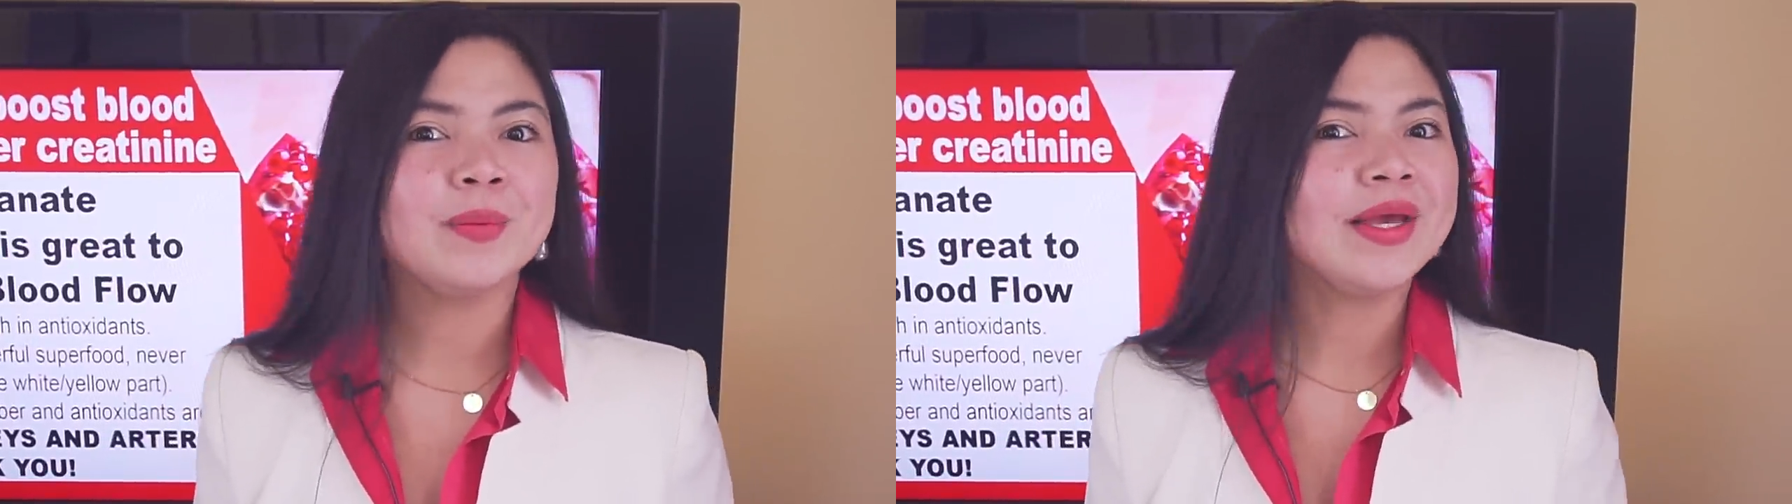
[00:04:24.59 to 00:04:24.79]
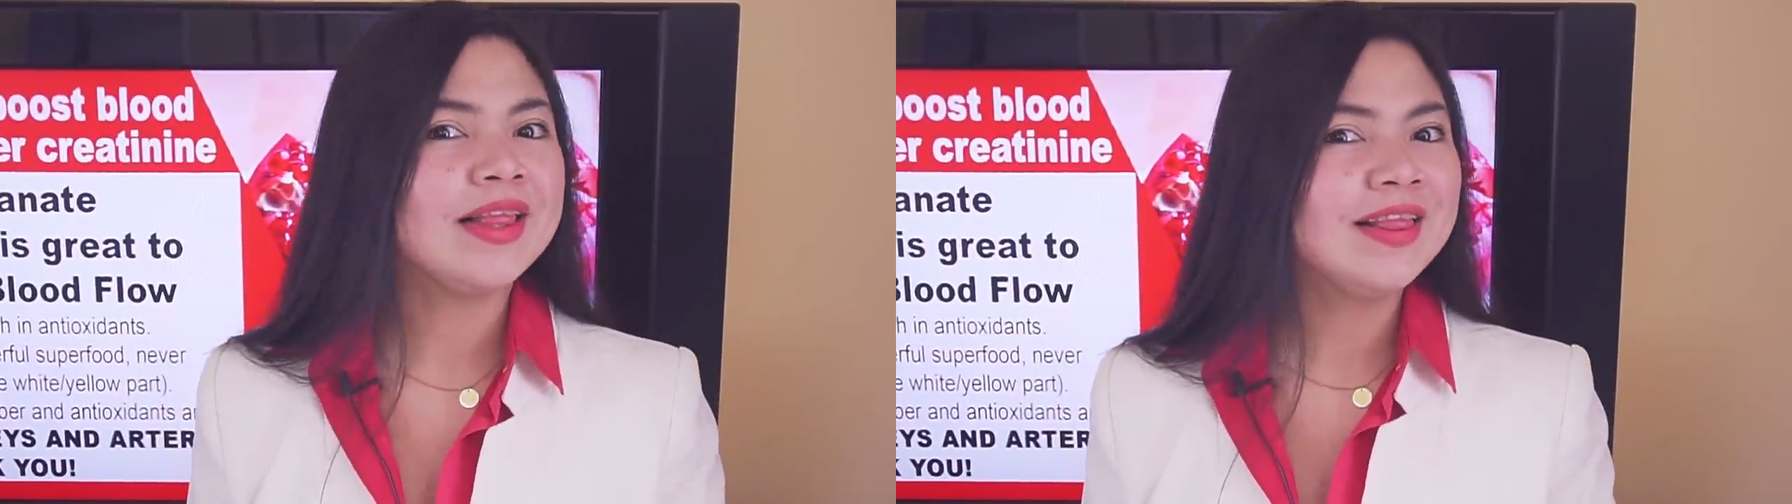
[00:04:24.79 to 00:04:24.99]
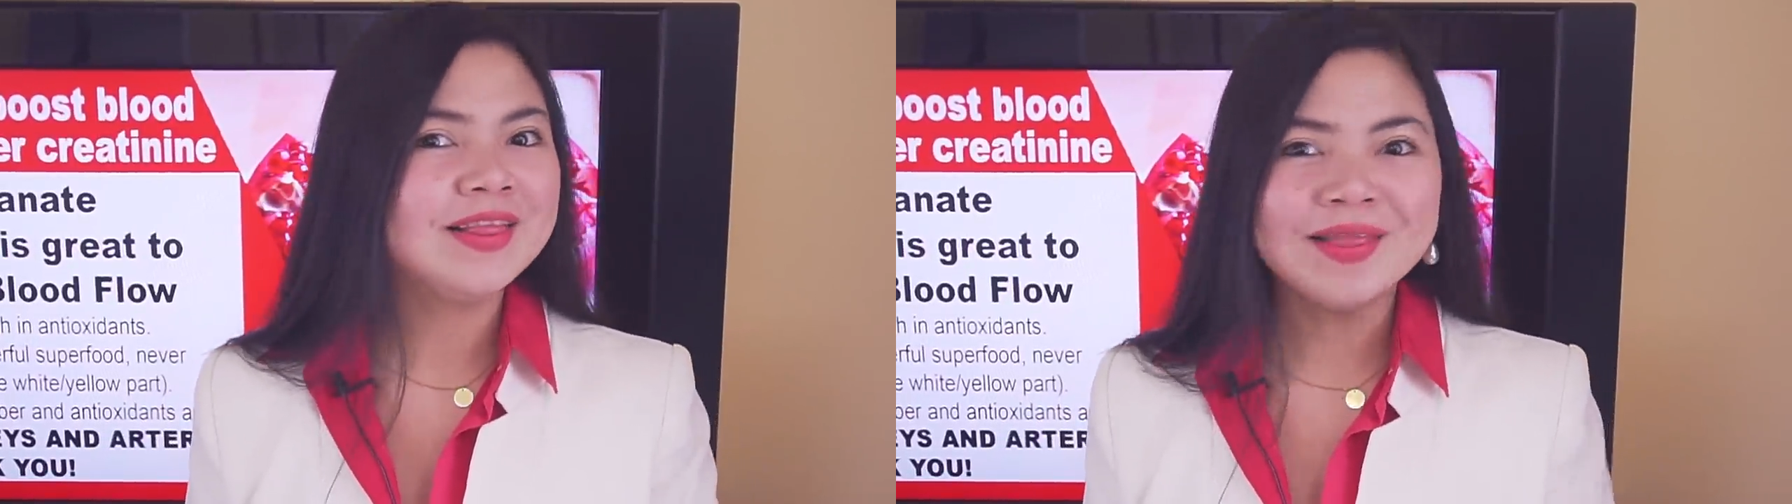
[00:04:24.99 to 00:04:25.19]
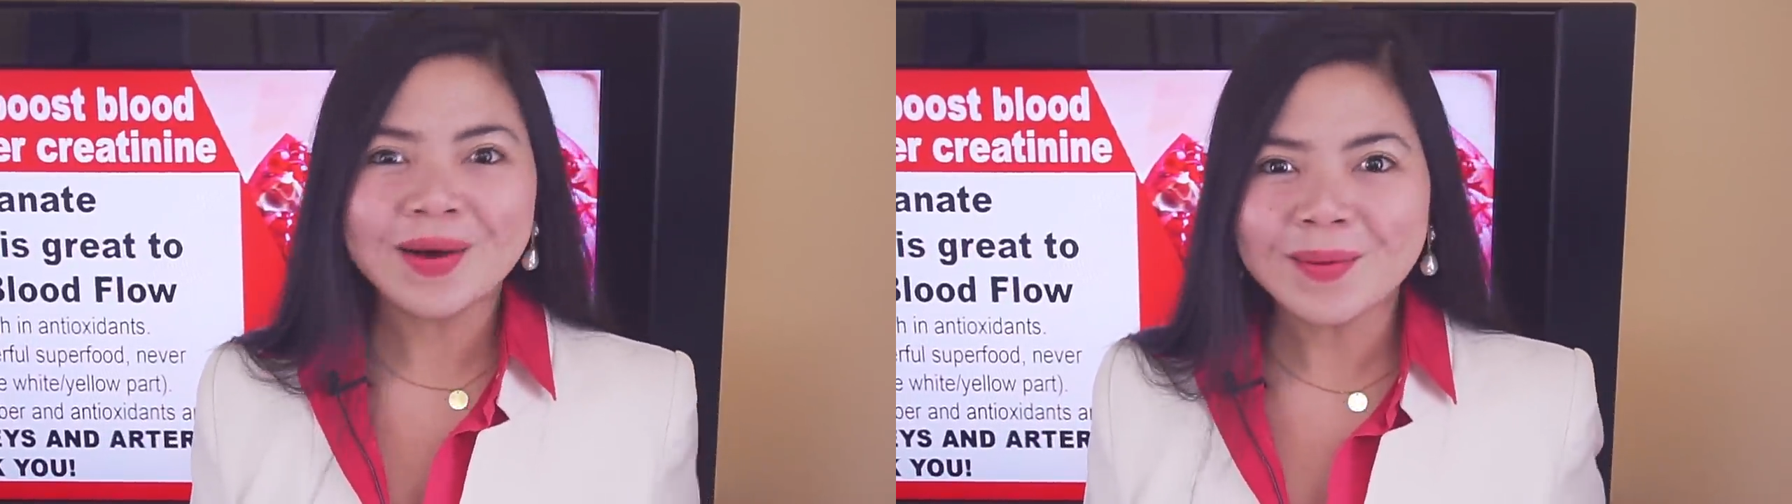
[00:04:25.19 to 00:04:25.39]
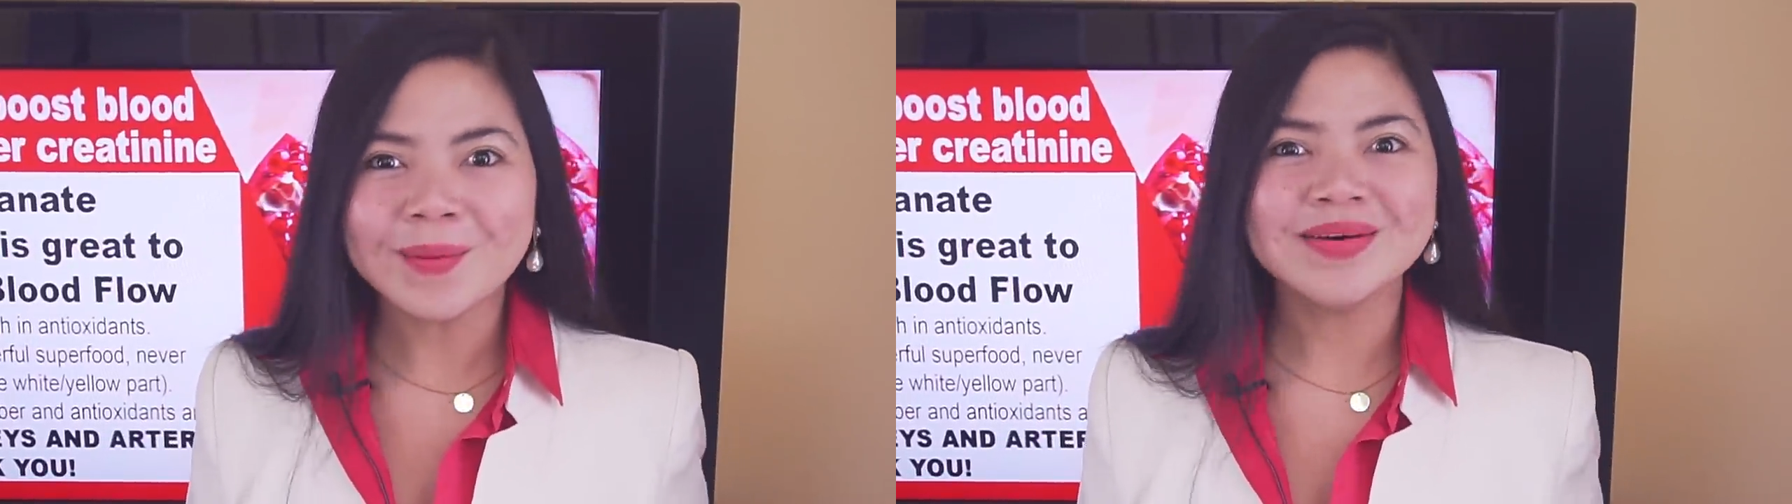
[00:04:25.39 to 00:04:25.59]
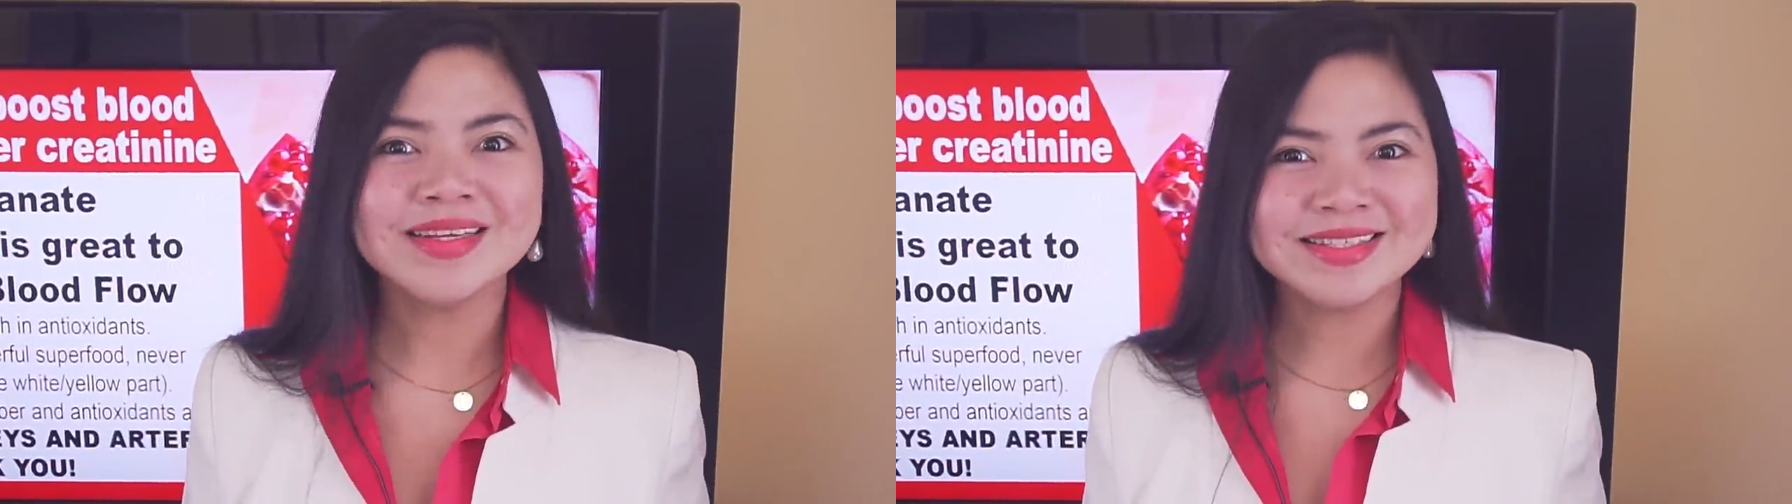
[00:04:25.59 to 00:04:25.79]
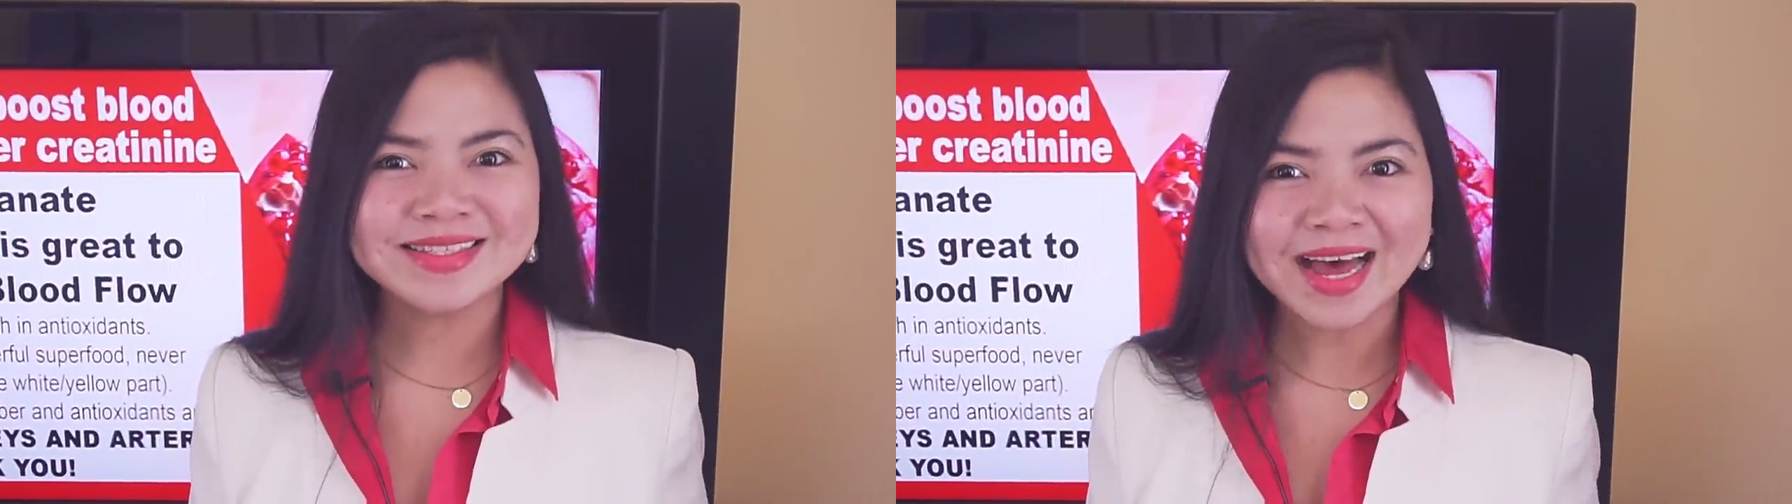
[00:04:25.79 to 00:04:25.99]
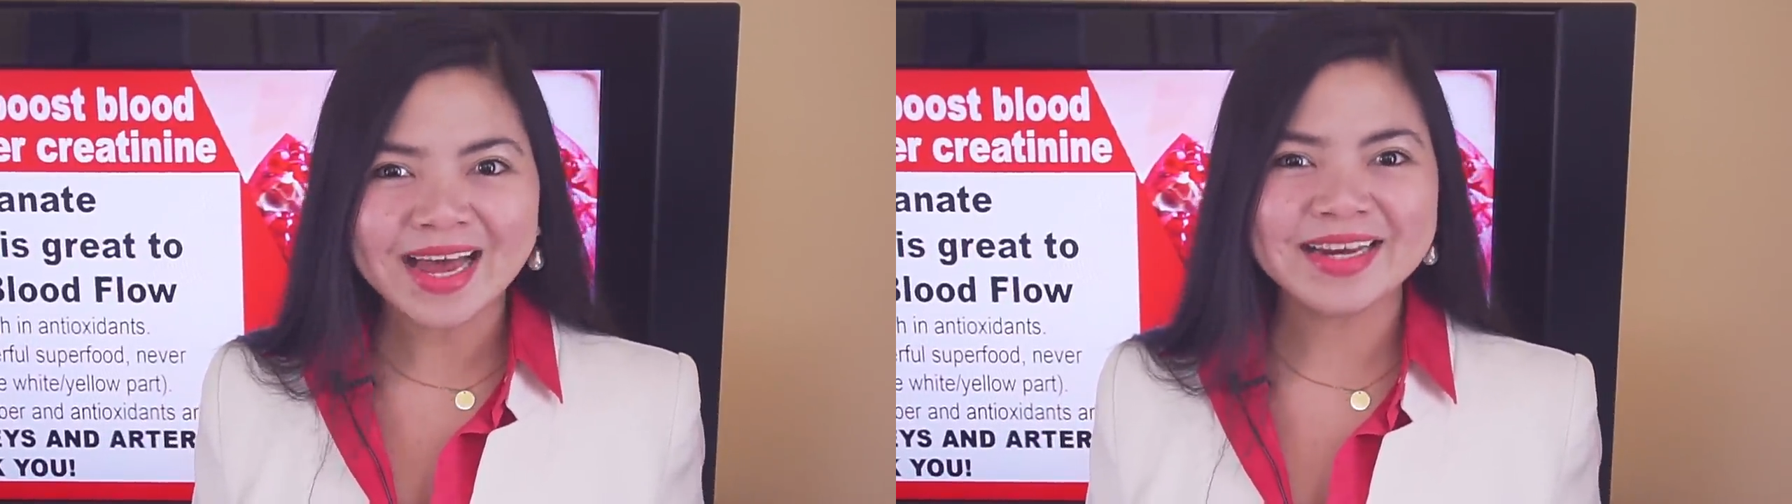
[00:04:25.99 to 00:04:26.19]
with no
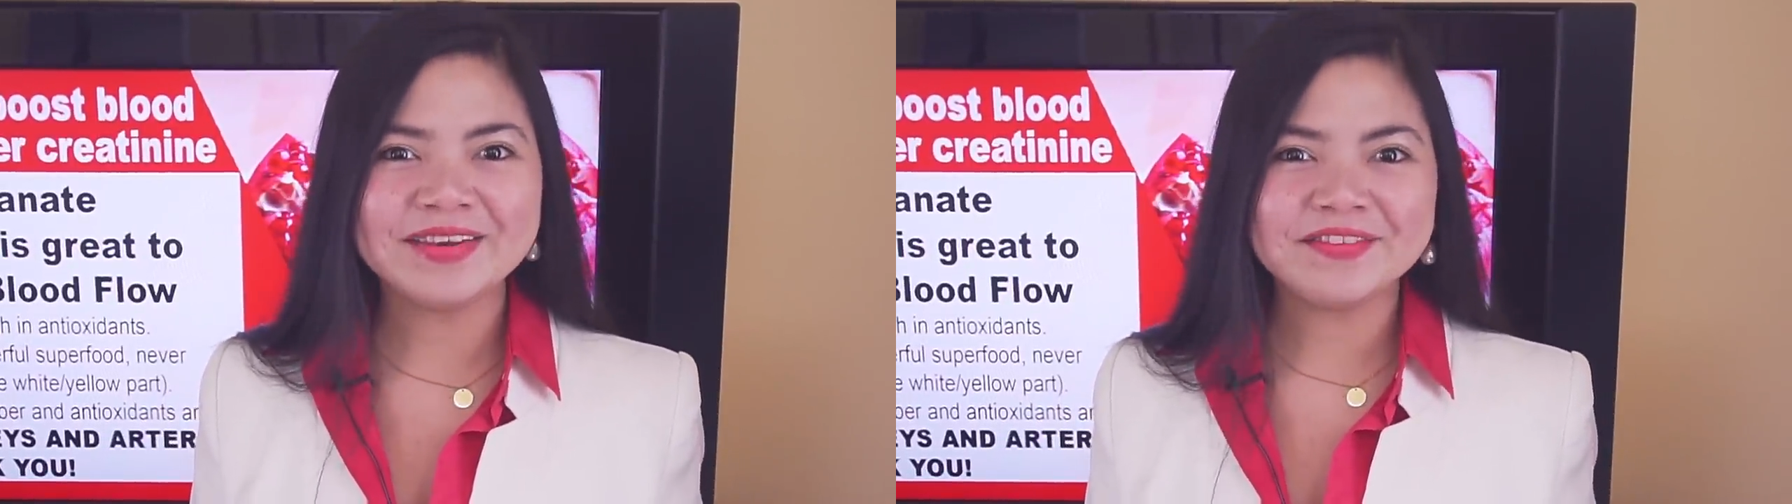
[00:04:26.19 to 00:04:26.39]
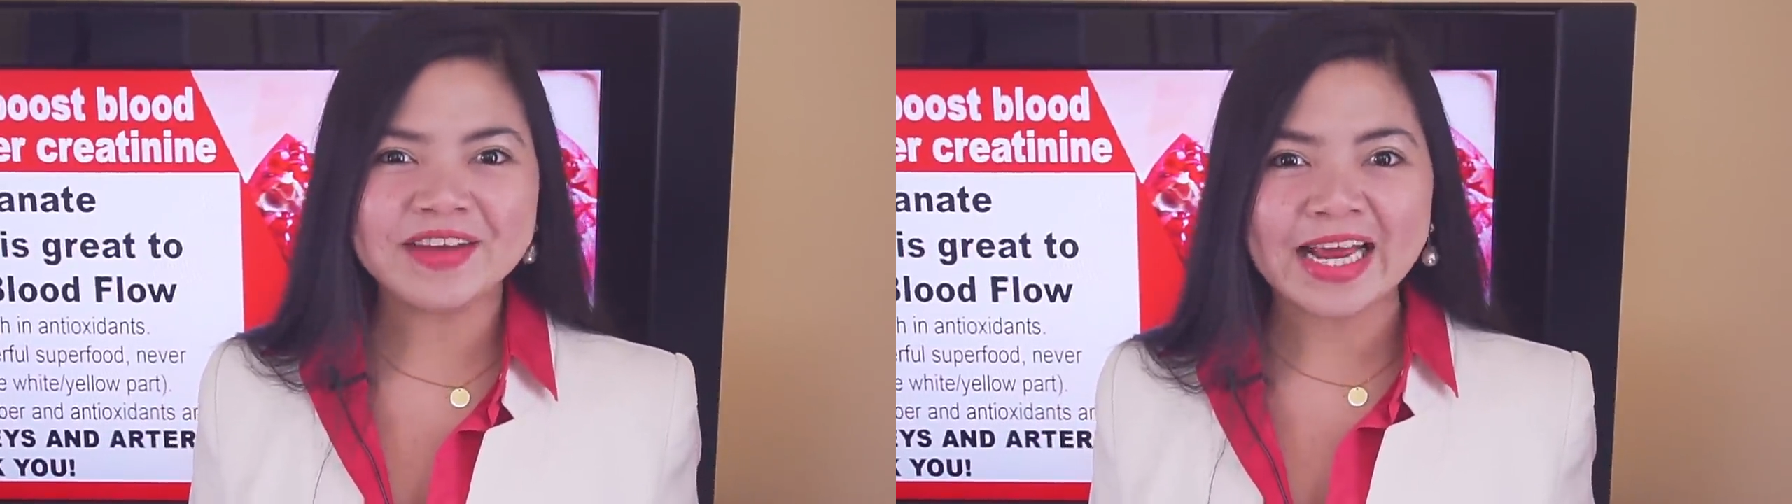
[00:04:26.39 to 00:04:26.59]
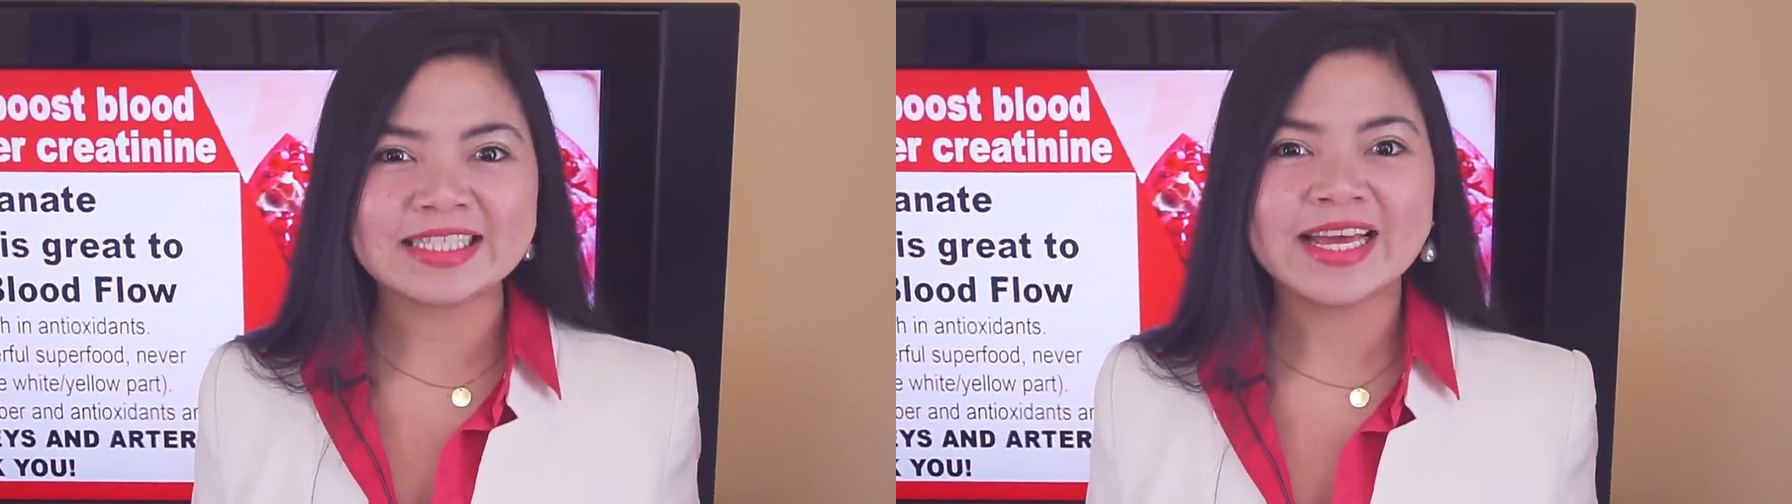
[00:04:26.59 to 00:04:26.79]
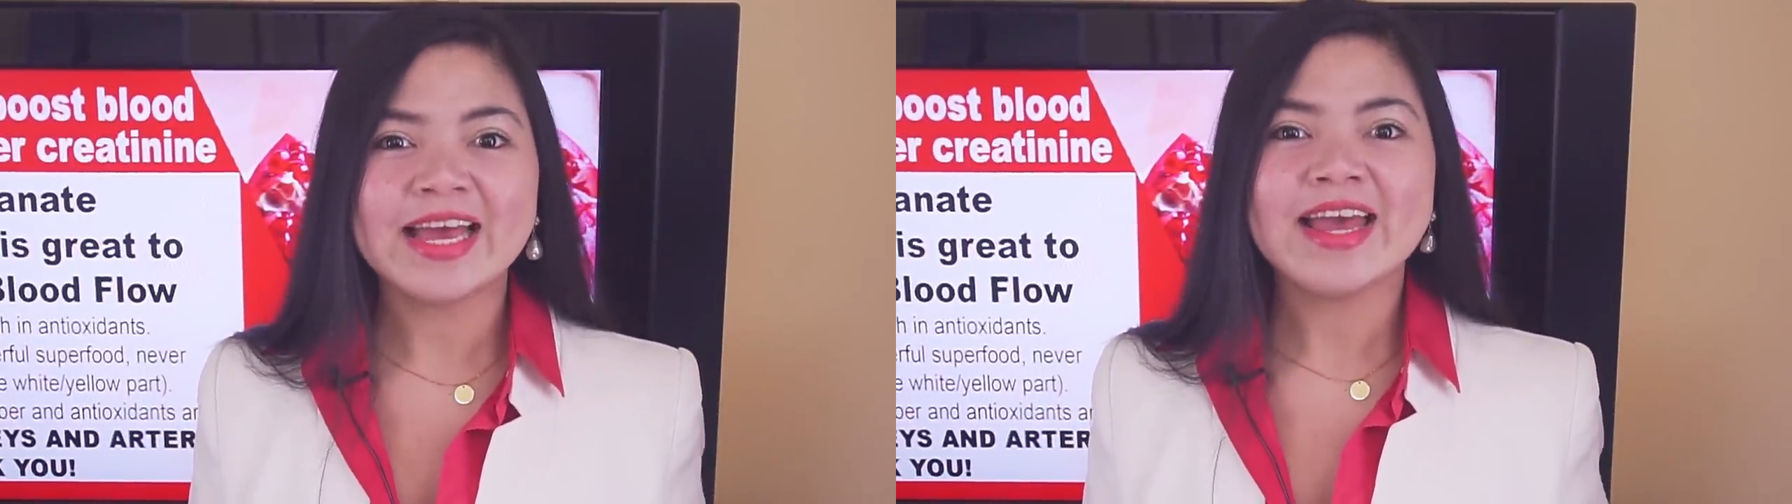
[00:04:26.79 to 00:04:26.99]
side effects